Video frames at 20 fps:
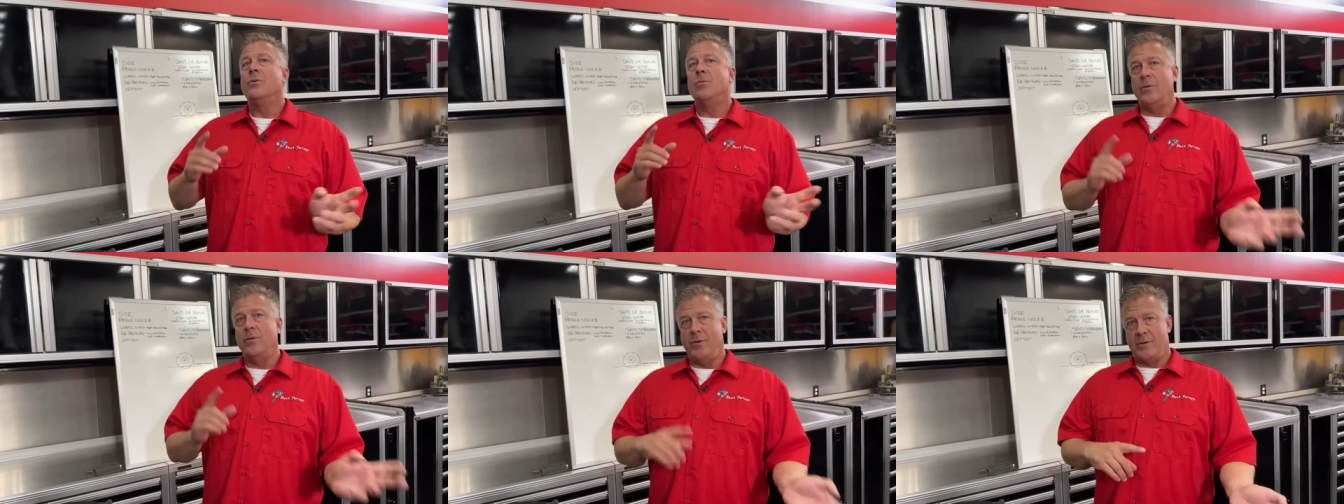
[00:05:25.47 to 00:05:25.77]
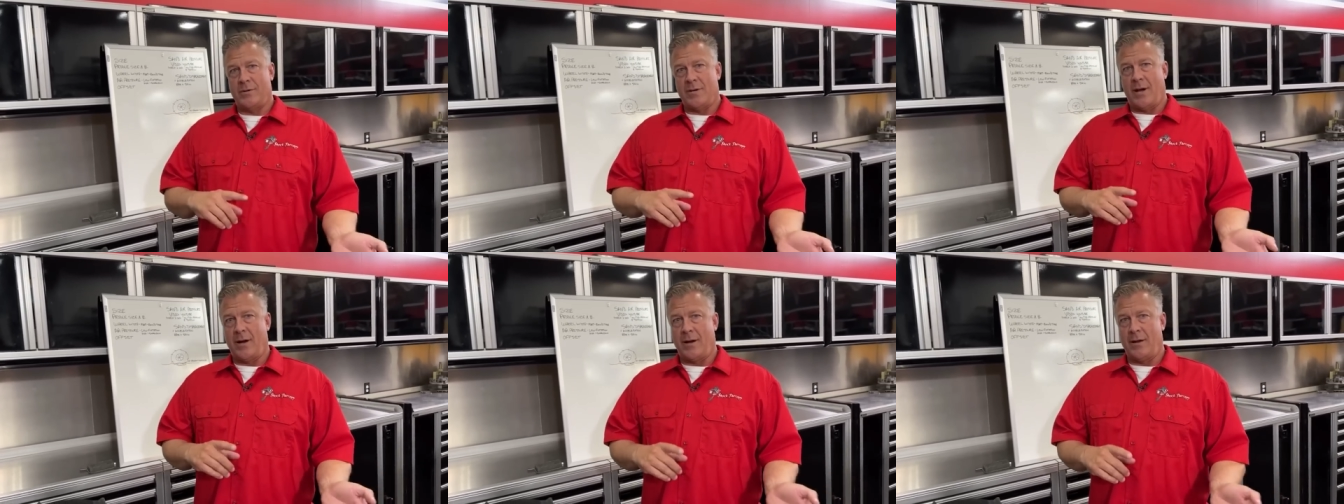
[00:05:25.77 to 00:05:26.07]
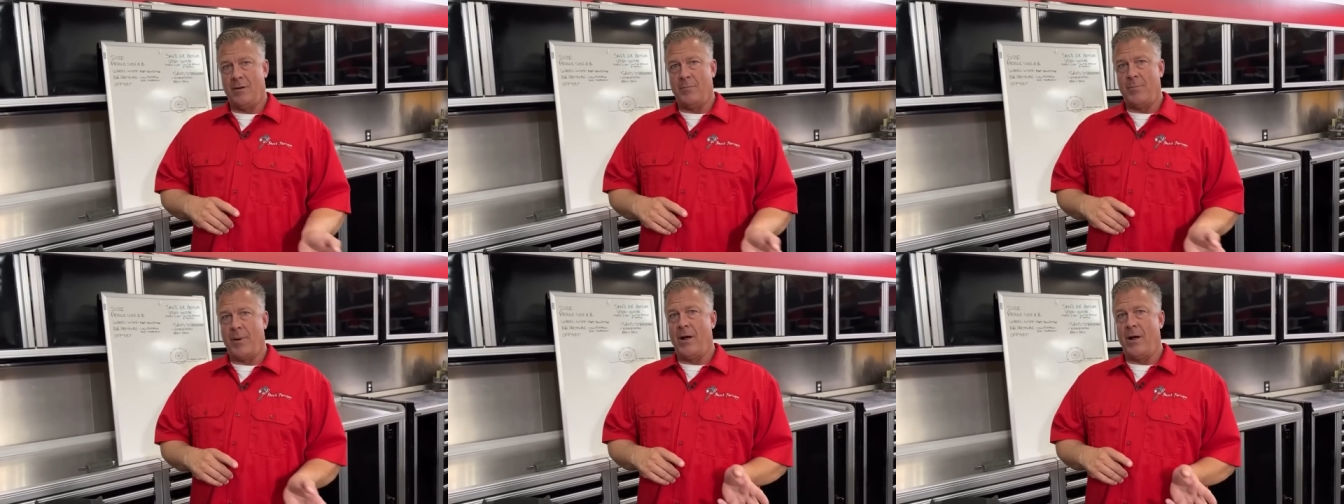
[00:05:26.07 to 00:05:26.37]
when they're
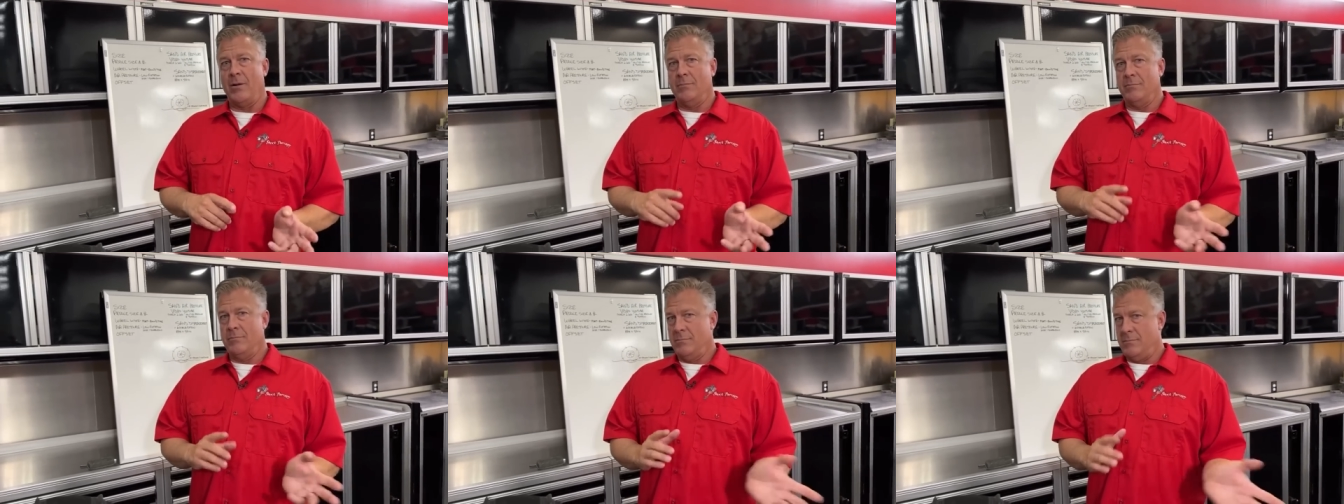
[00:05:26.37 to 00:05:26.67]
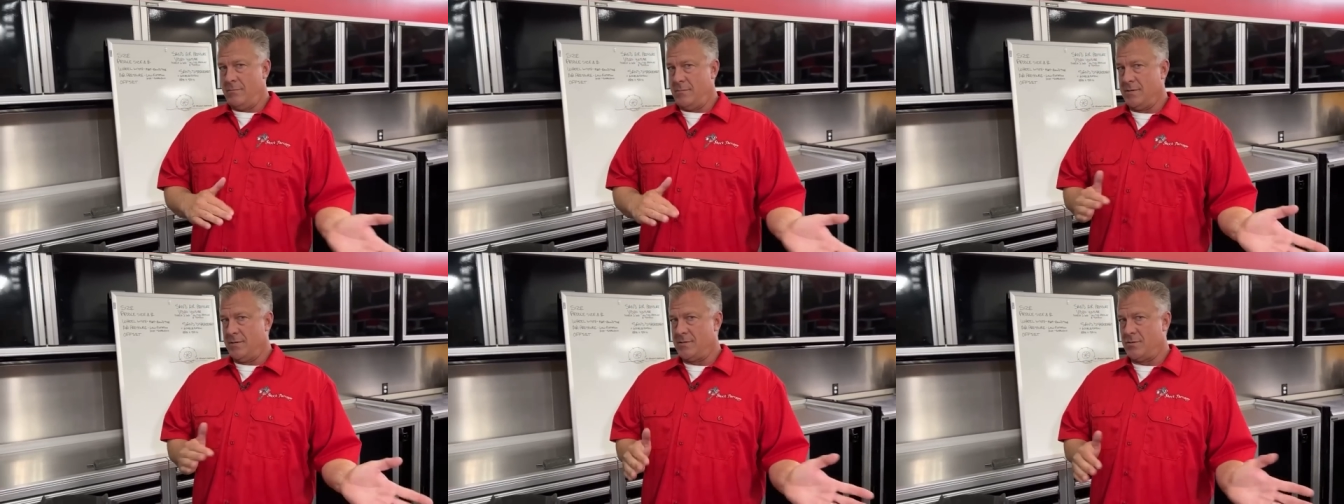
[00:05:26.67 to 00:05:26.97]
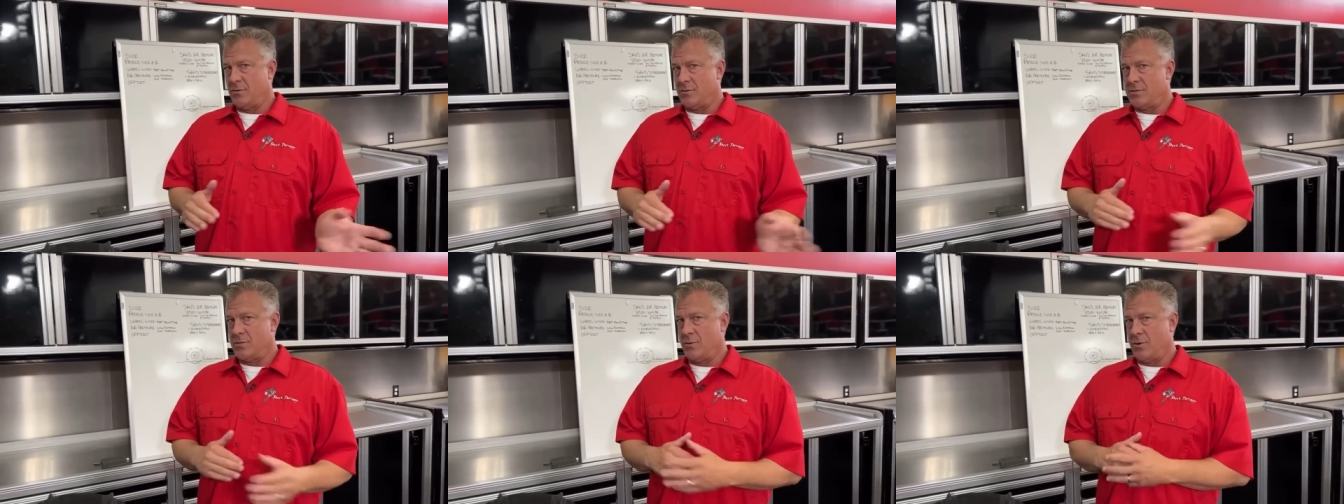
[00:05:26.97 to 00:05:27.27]
talking about this
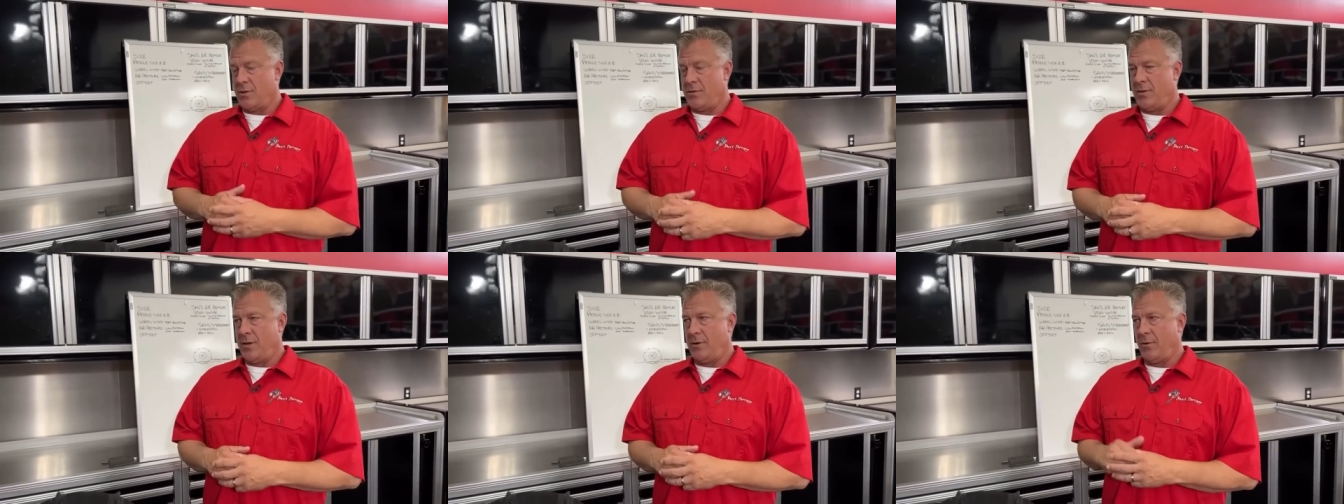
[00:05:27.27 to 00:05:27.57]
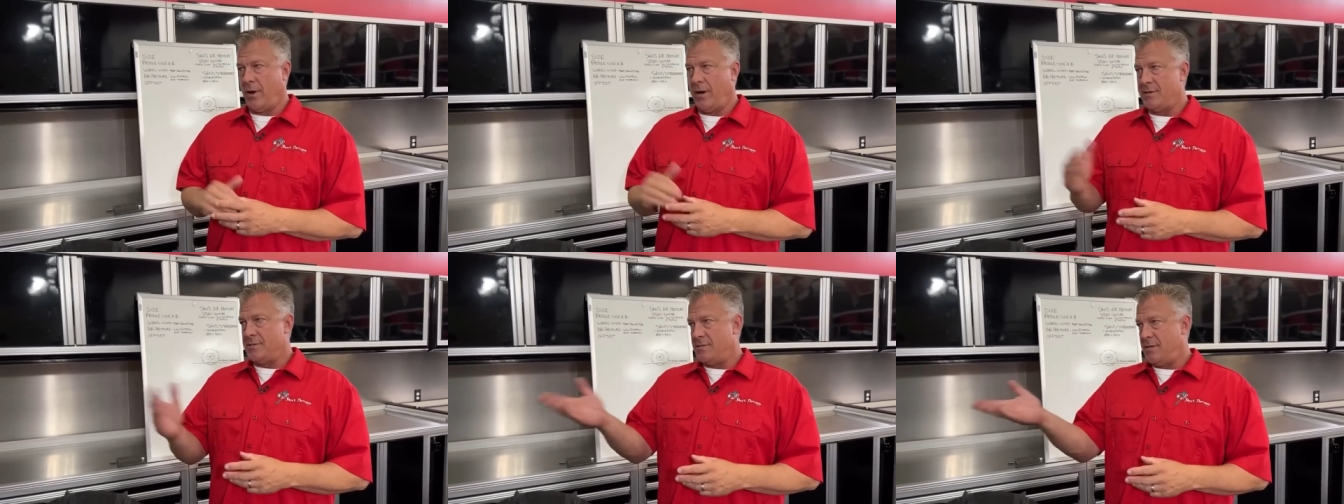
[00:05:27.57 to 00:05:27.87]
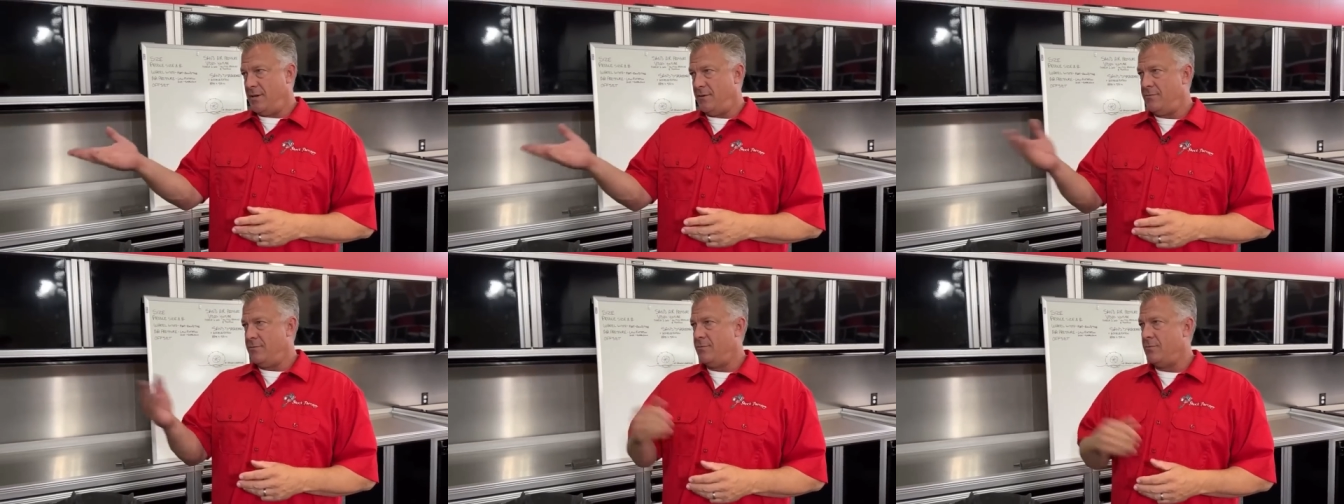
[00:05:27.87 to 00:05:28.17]
sort of thing, right,
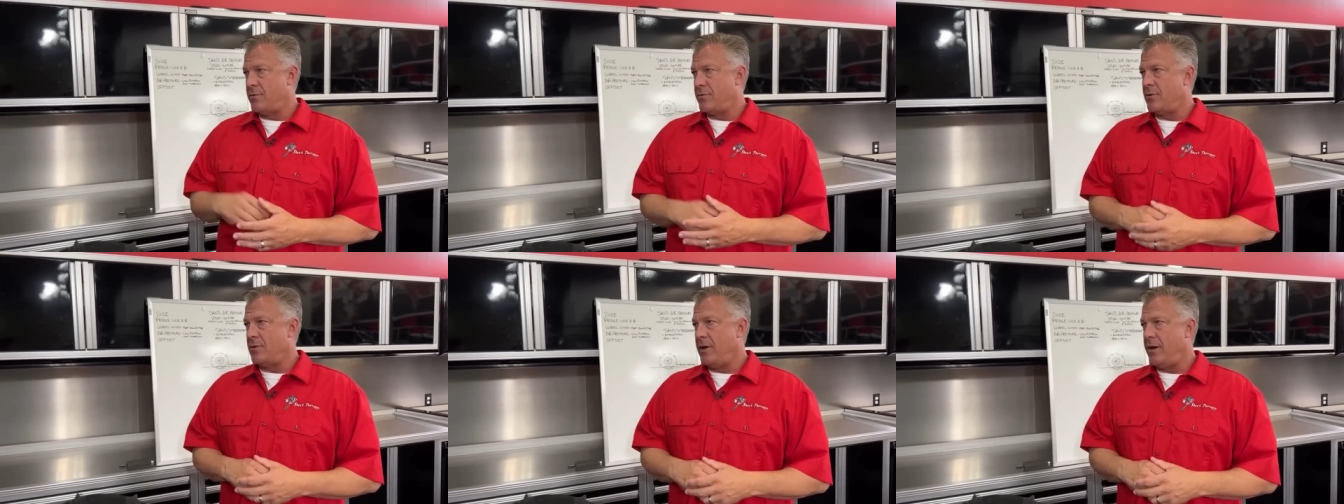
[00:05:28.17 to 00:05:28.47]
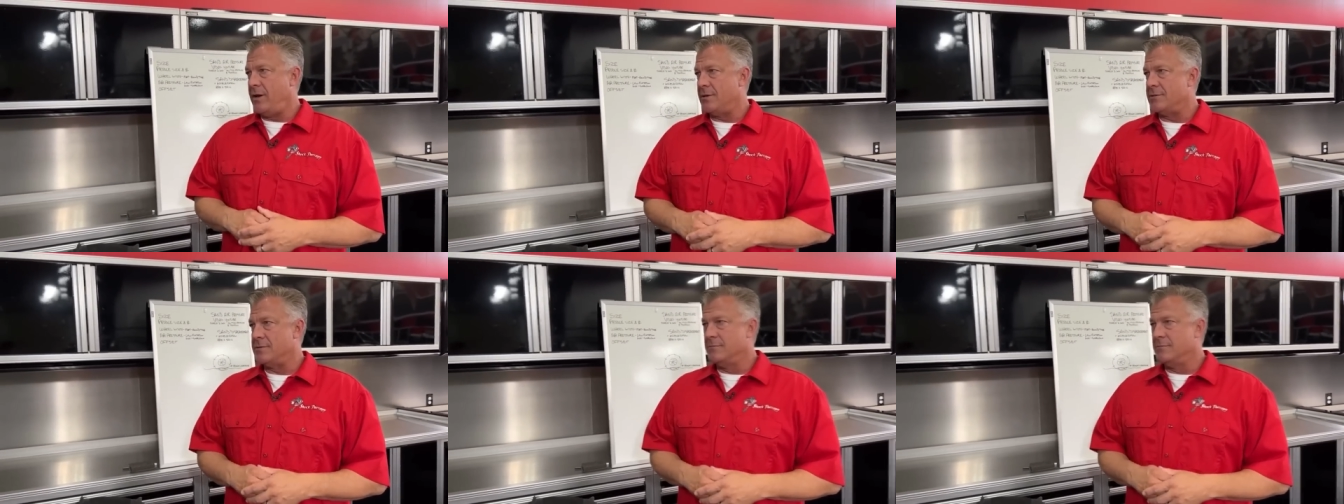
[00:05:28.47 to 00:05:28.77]
Steve, with their ladies?